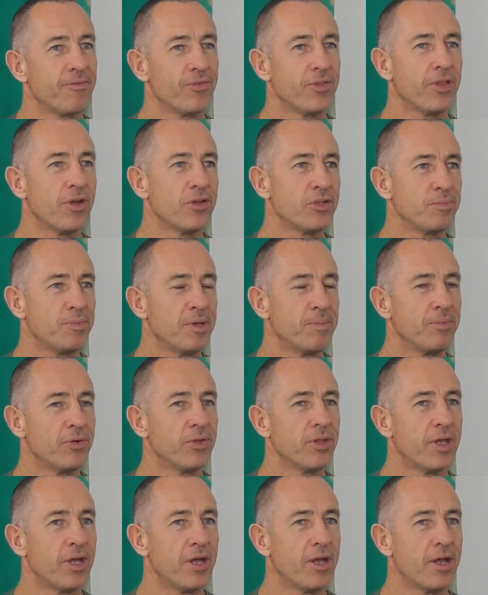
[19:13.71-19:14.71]
For those people
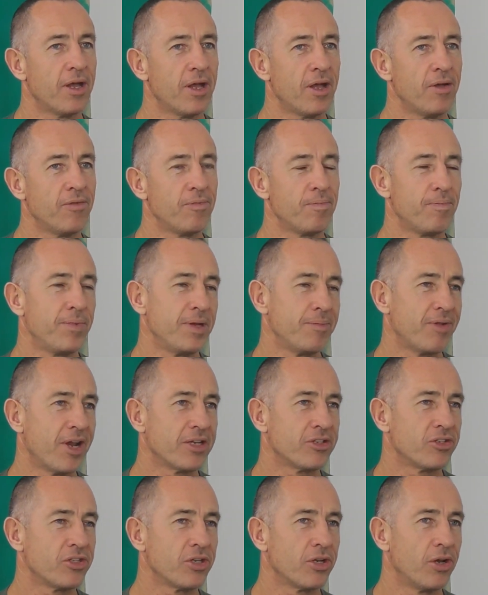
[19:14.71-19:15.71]
that have been
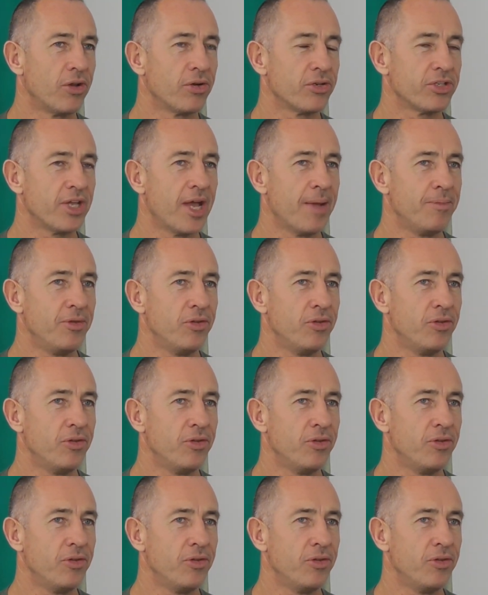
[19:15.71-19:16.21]
practicing a long time,